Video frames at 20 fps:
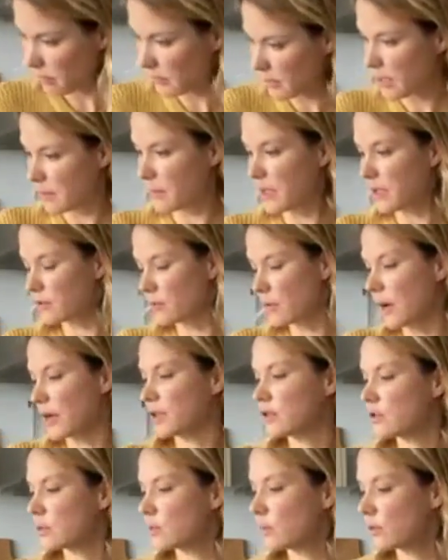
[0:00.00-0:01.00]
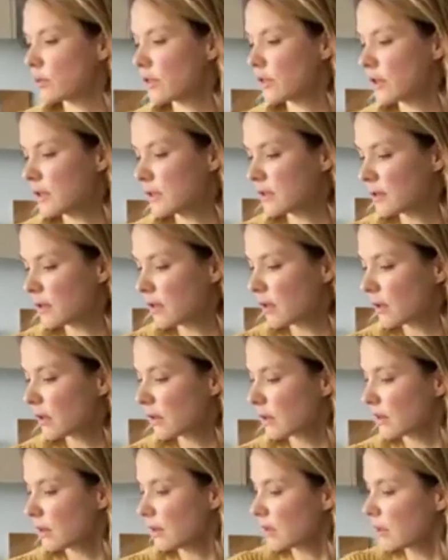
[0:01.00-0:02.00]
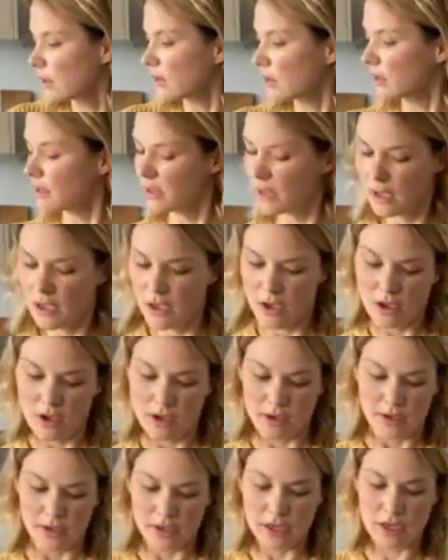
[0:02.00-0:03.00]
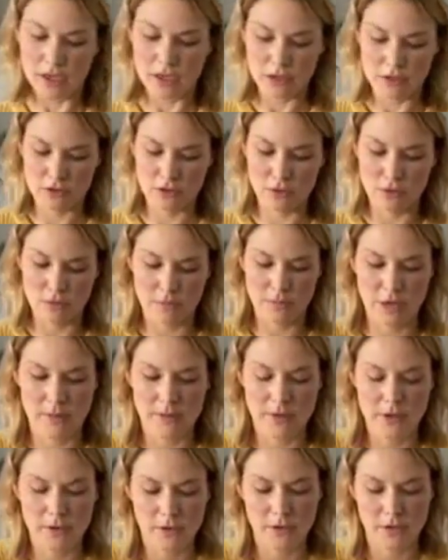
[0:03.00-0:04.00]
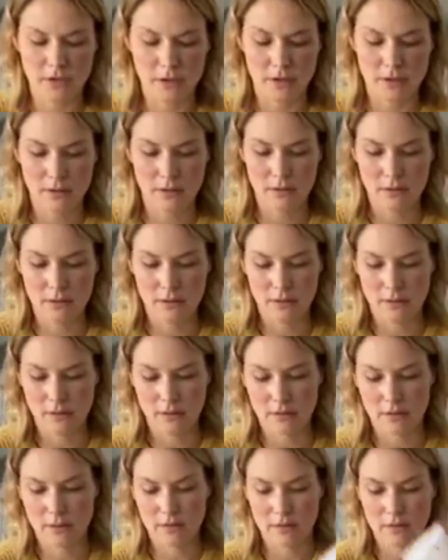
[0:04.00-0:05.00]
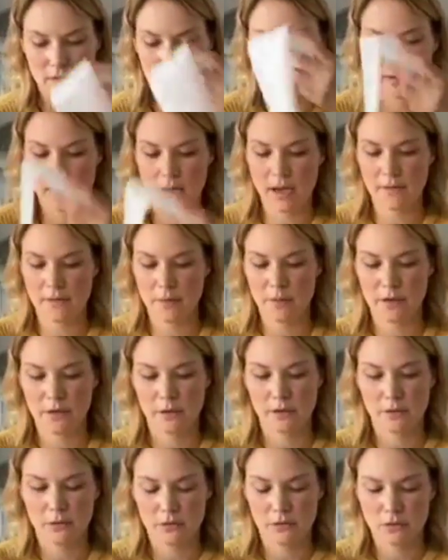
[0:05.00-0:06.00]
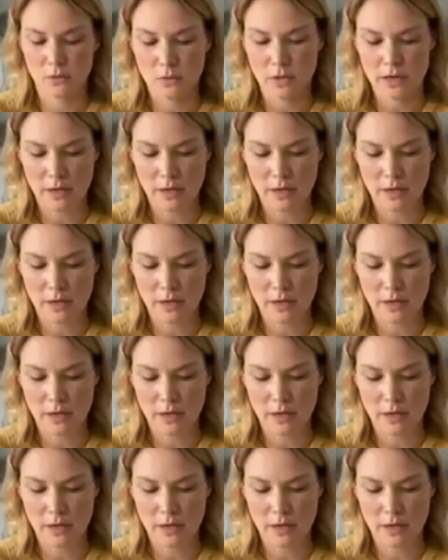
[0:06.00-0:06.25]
Let me try to put this here so maybe you can have a better look to what